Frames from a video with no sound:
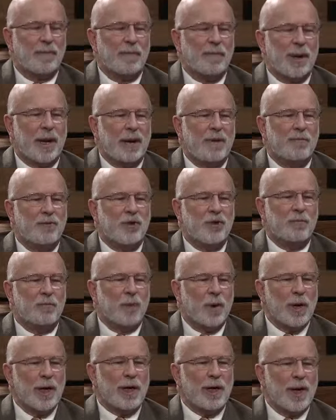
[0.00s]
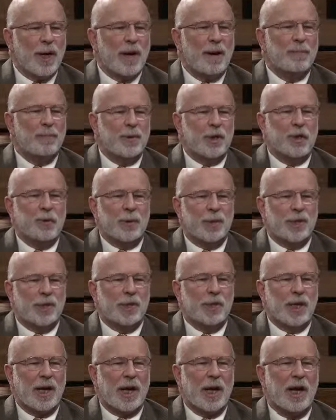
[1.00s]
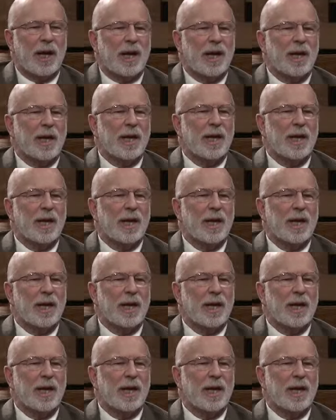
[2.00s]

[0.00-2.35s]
But if you bring it up, you would say,